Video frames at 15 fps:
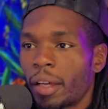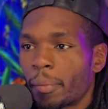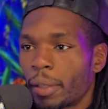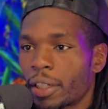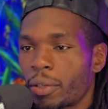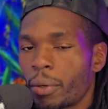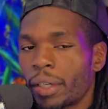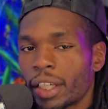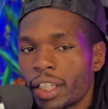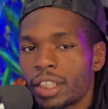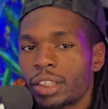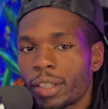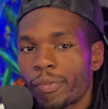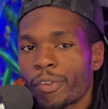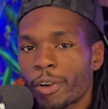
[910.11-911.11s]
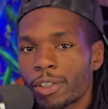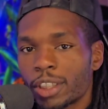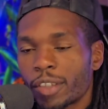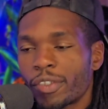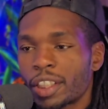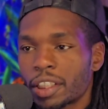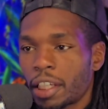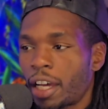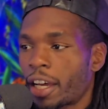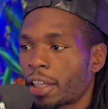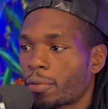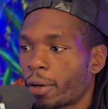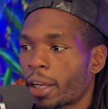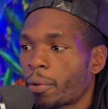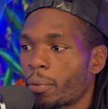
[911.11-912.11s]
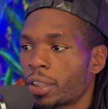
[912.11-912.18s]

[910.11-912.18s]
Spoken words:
Bitcoin is the first of its kind, right?